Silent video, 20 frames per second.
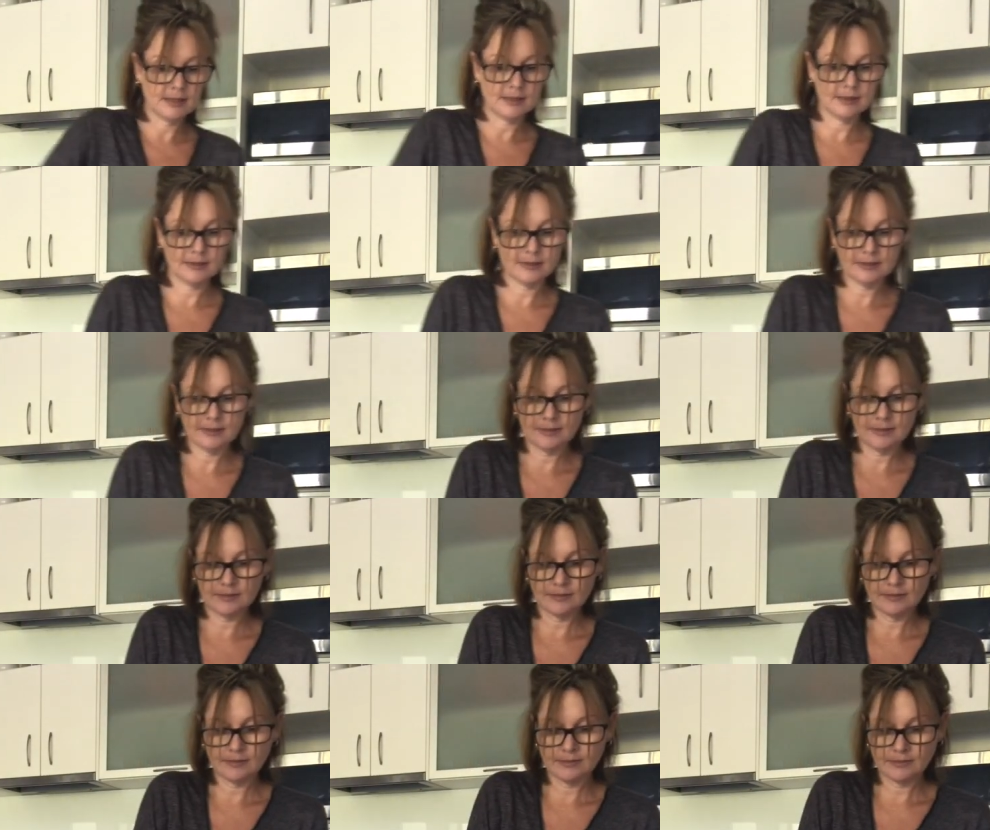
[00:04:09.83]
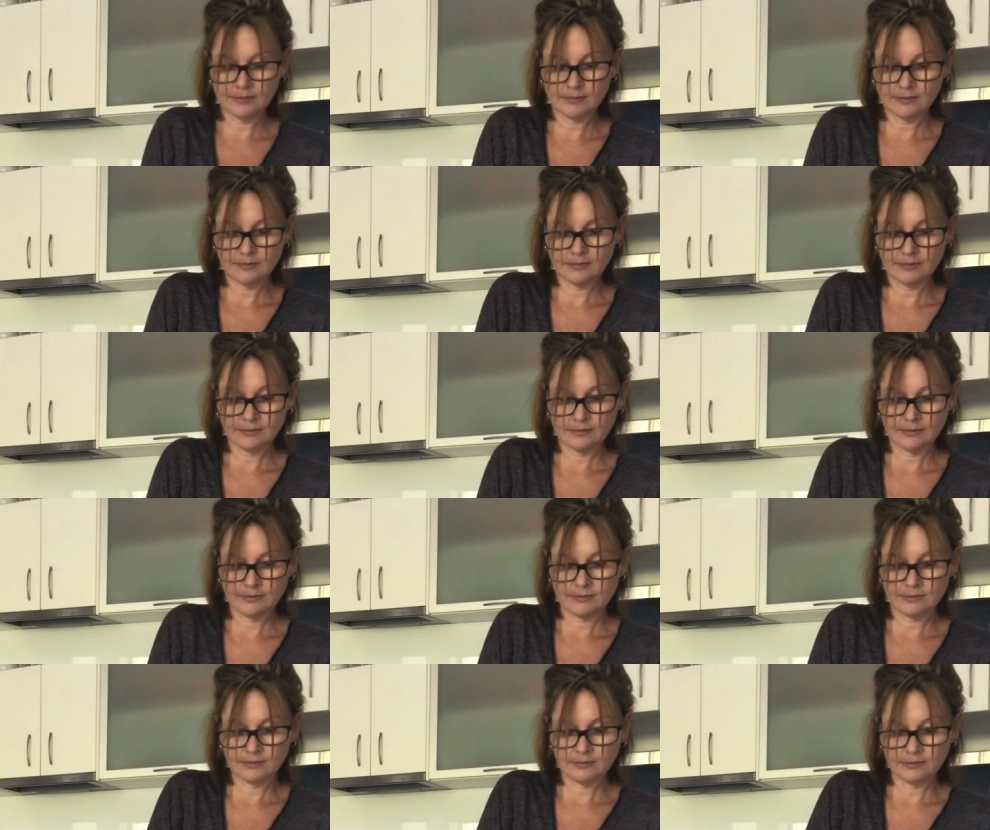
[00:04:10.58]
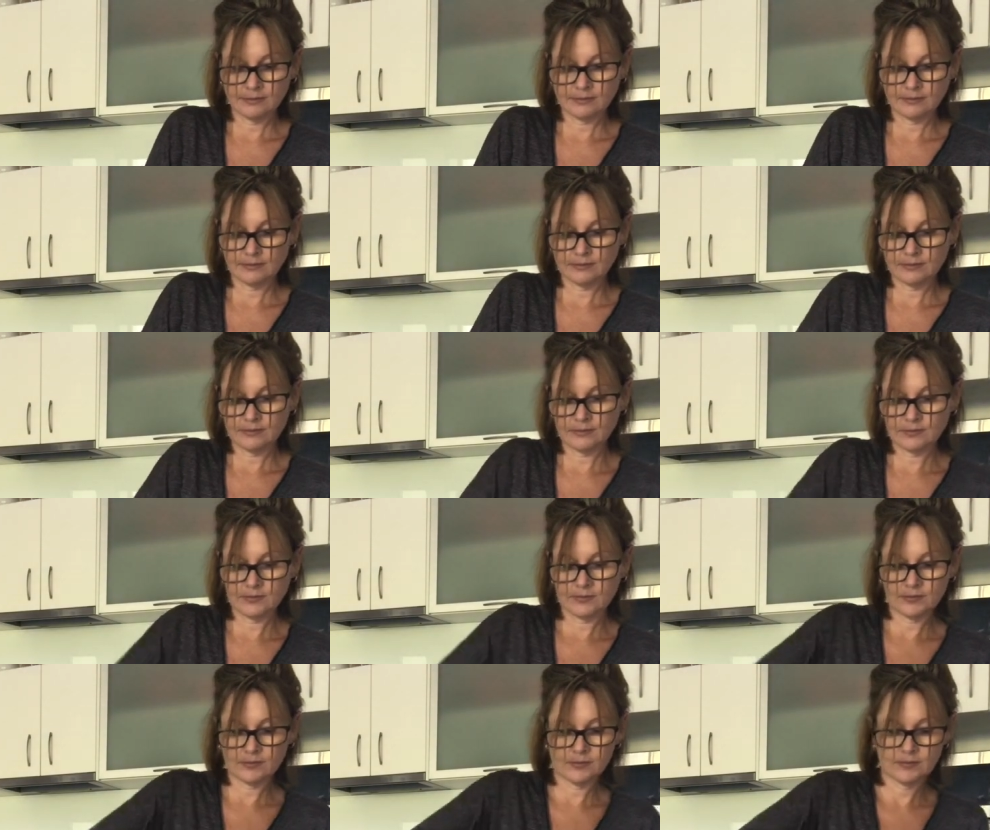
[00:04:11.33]

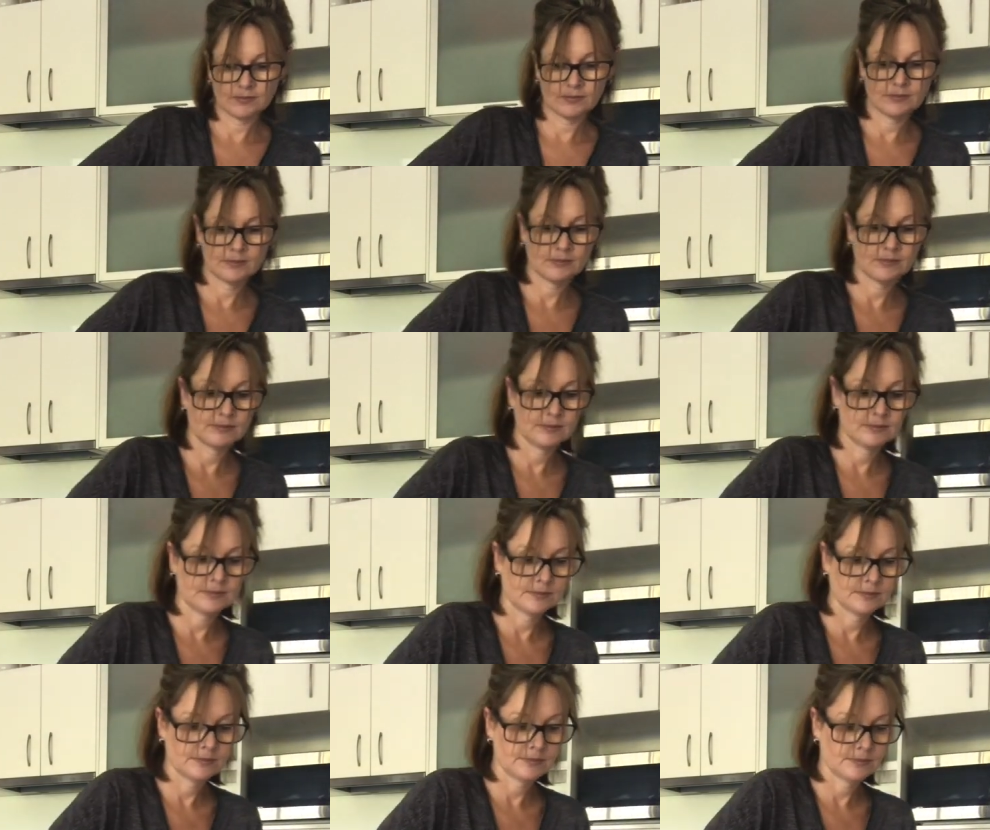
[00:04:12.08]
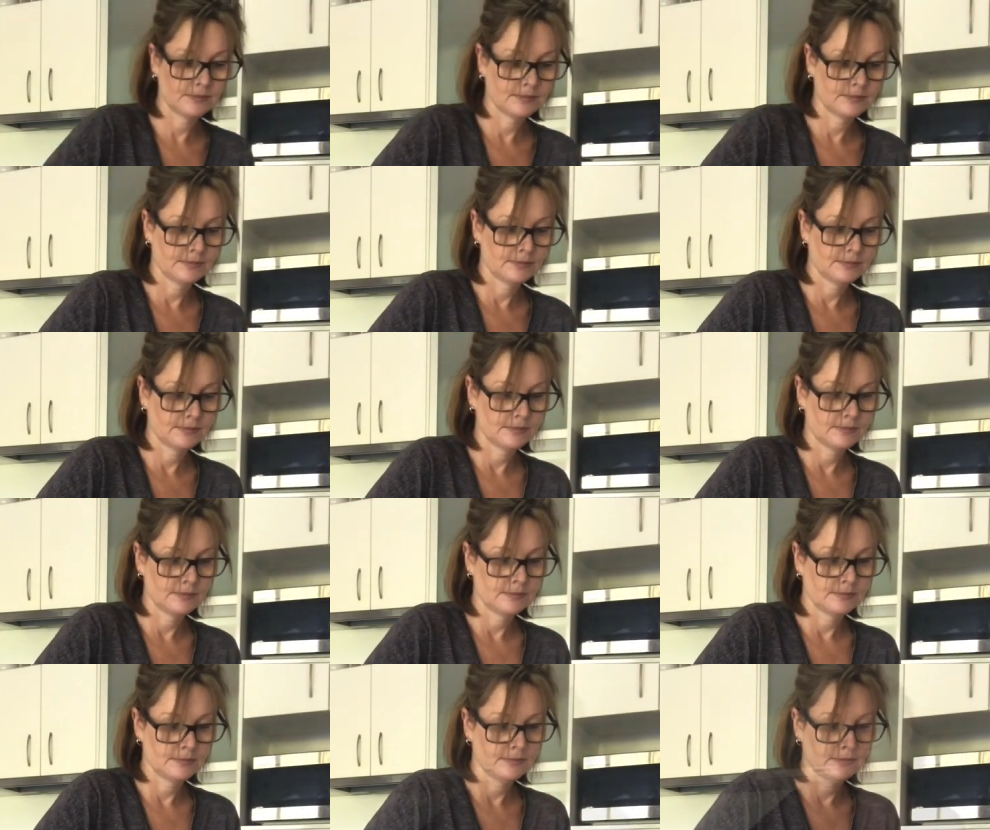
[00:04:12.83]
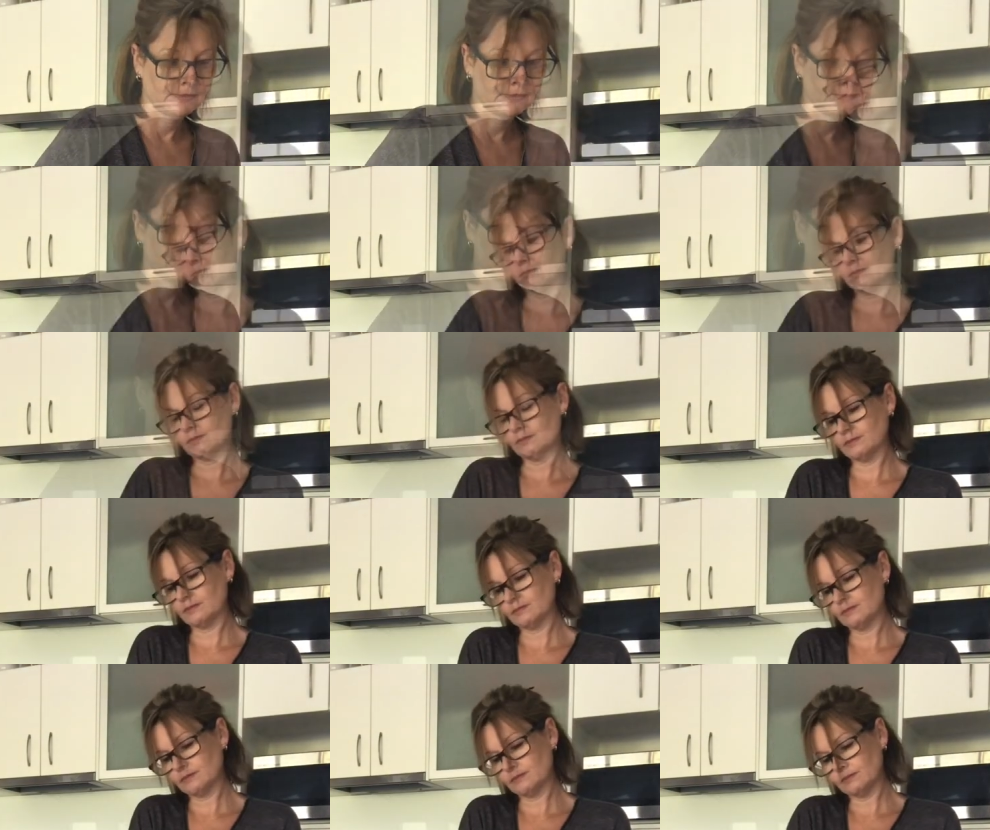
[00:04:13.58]

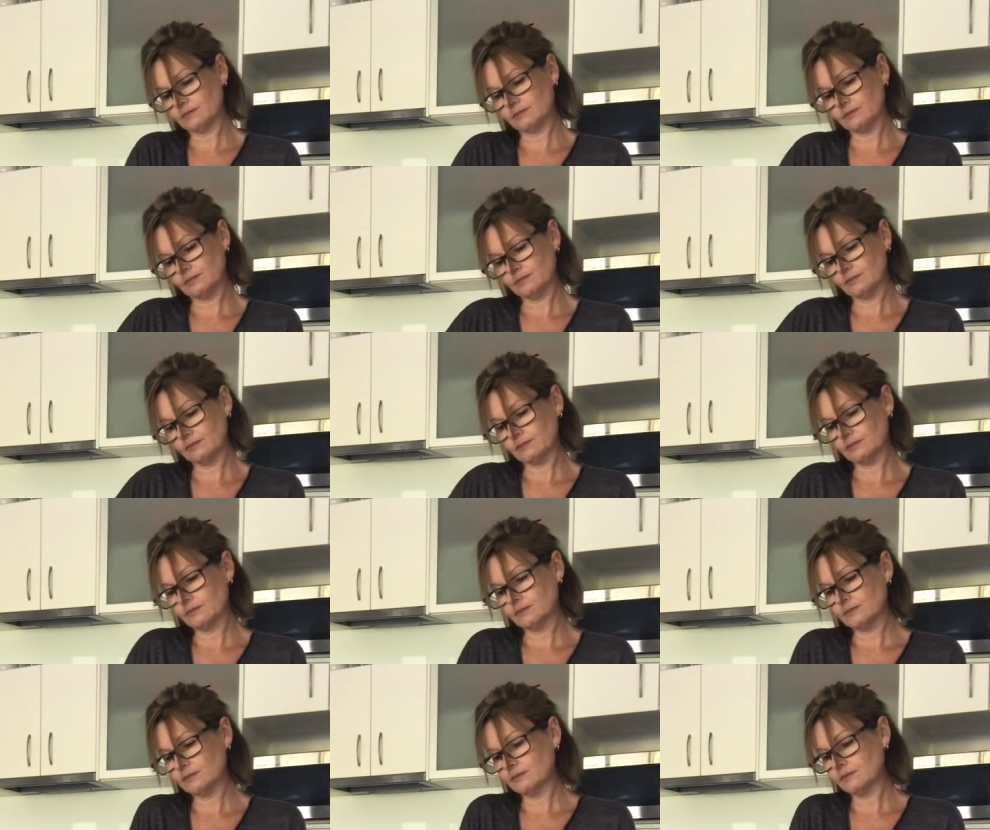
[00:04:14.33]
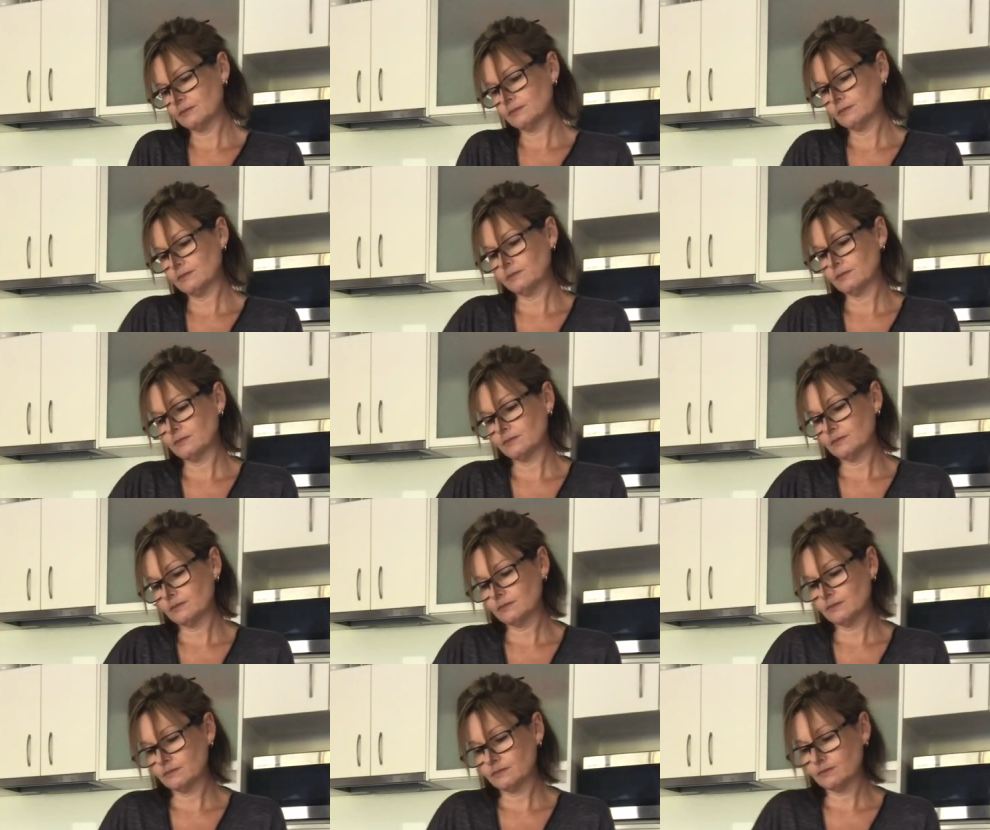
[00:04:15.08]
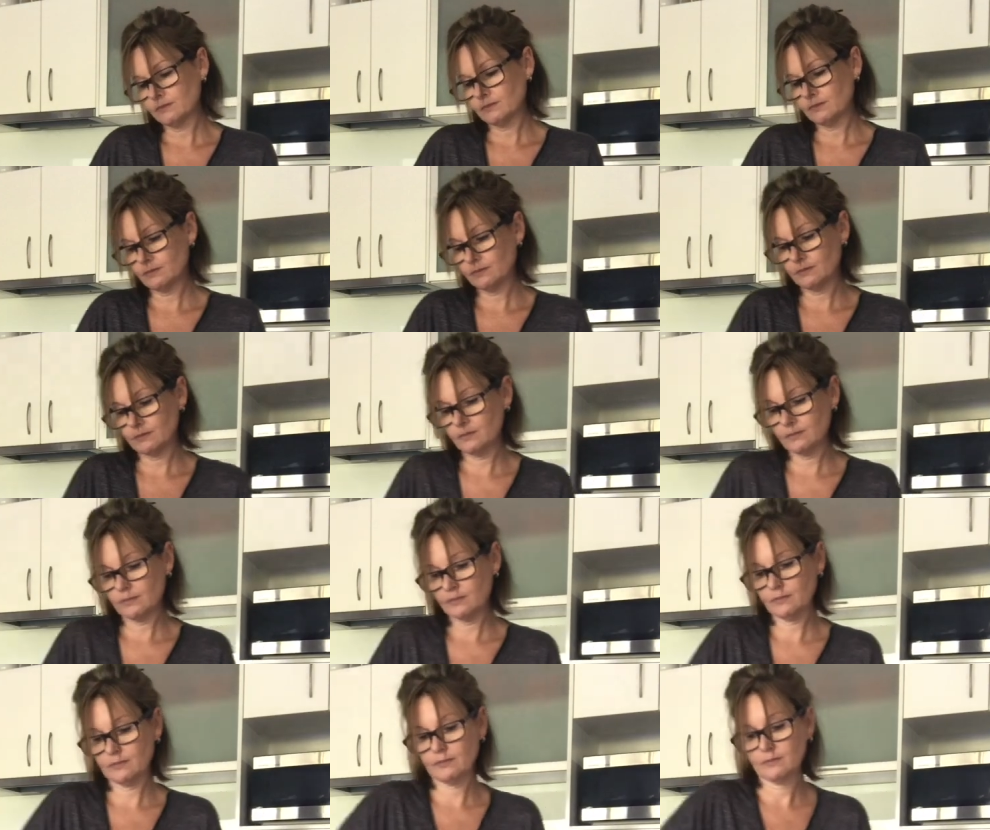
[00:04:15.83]

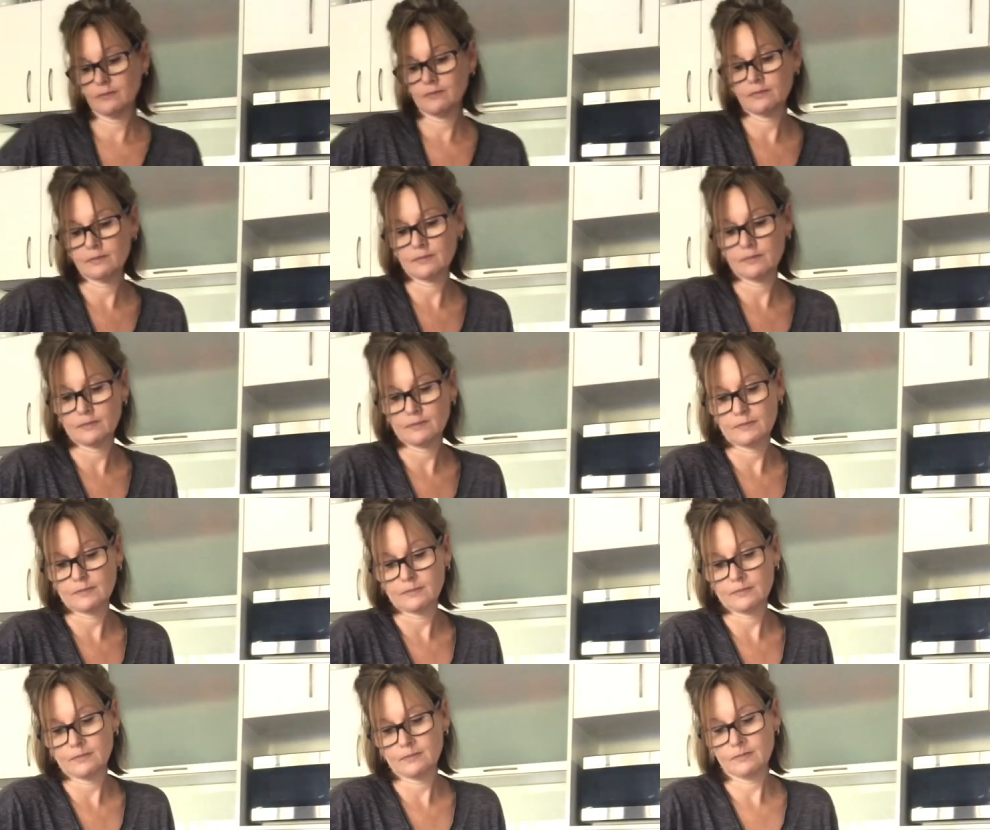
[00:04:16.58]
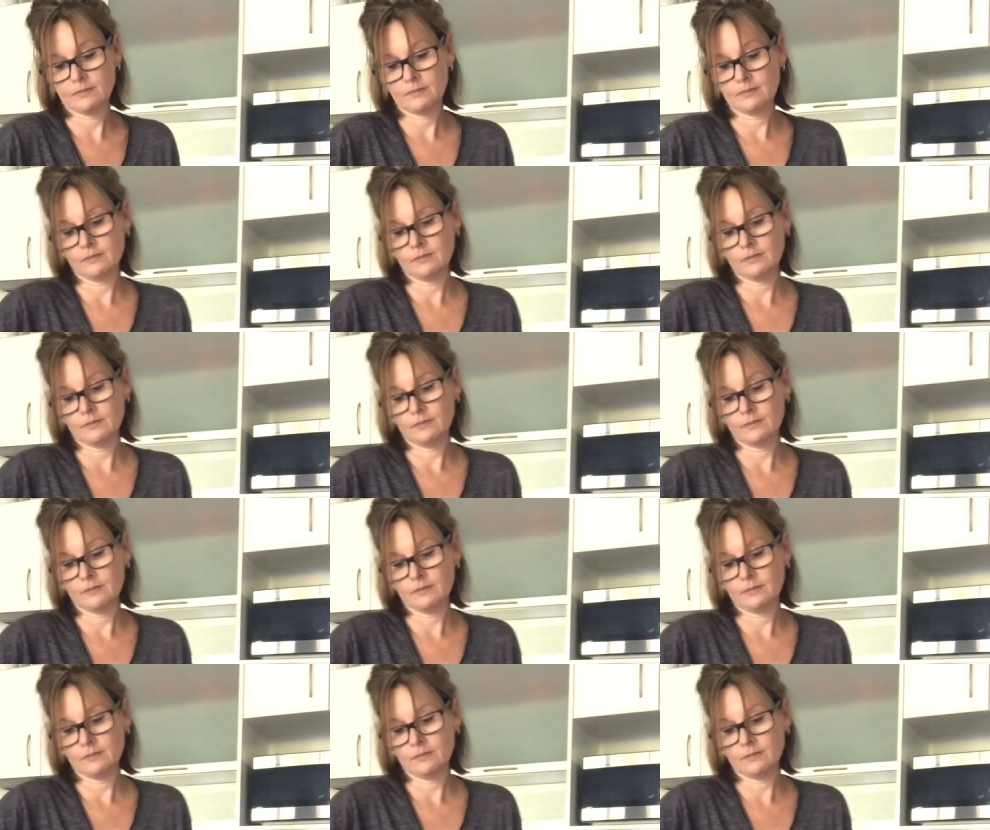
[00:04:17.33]
[no speech]